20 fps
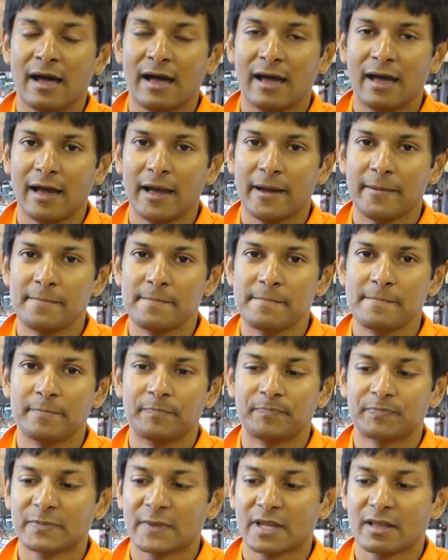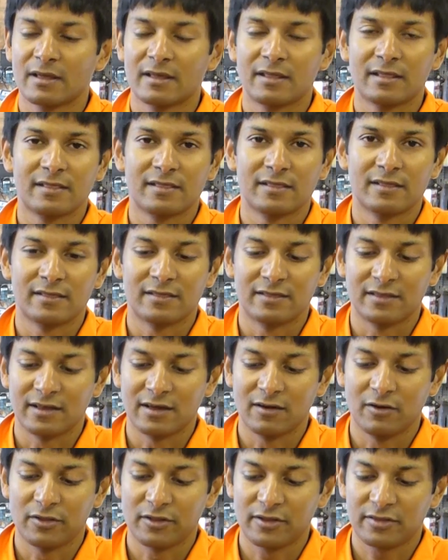
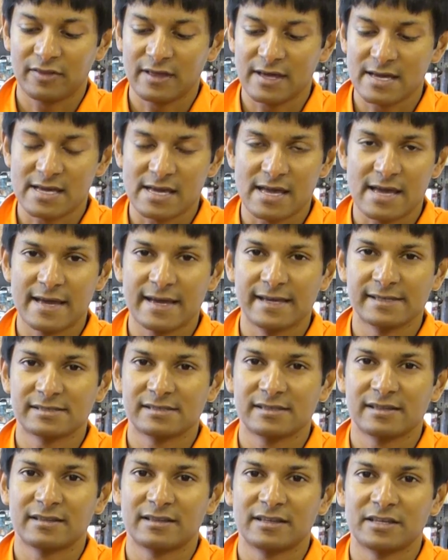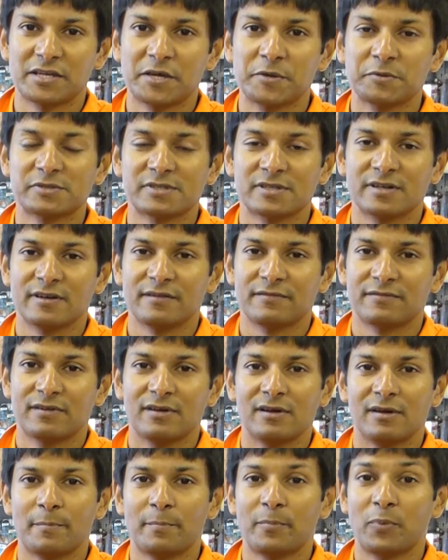The other thing is the use
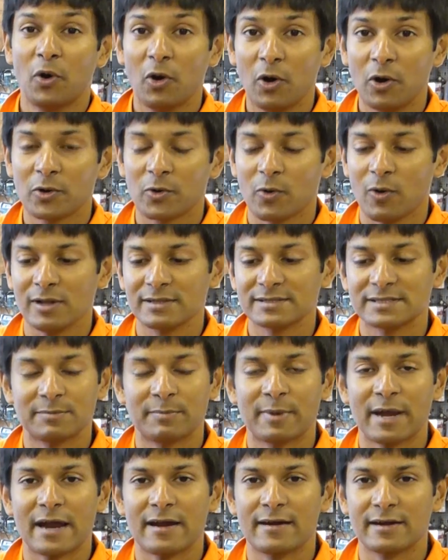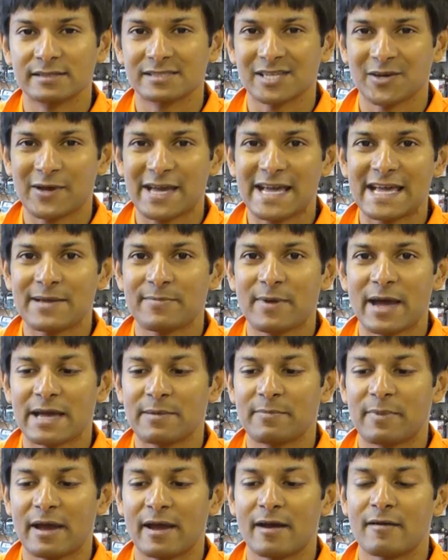of poor quality bearings, so
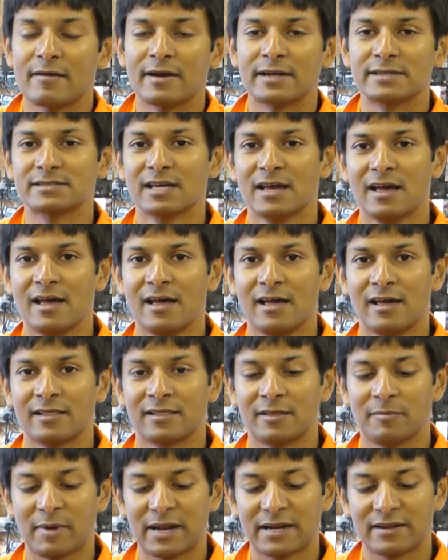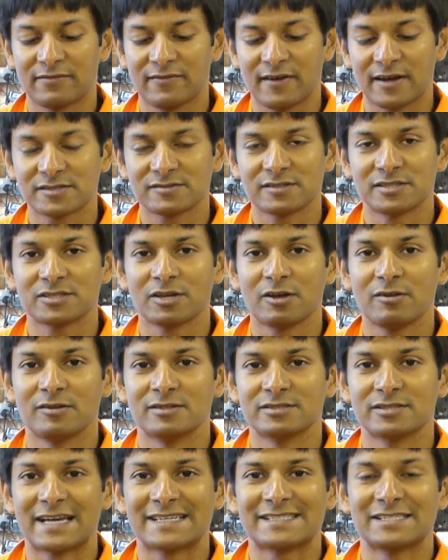eBay bearings. The manufacturing
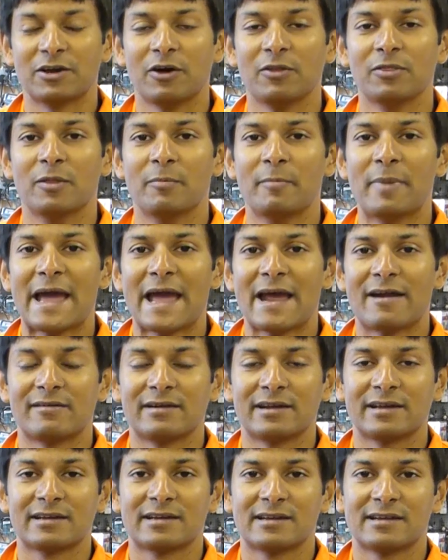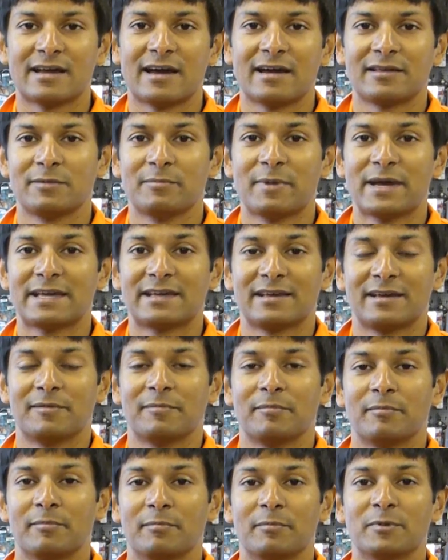tolerance actually on the bearing can either make
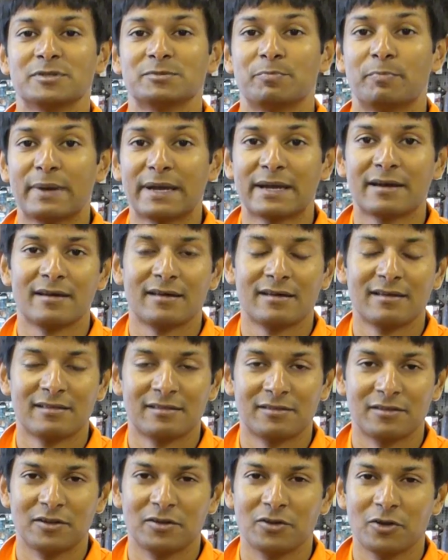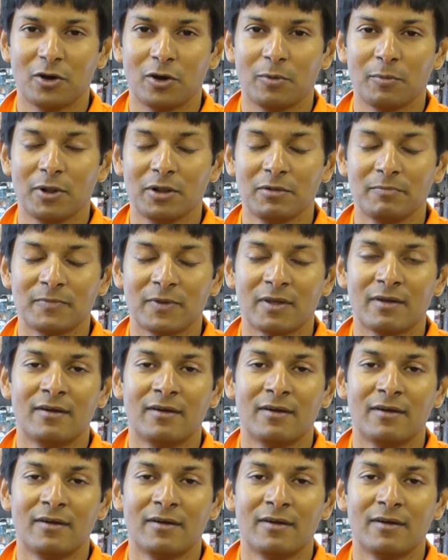it much bigger than normal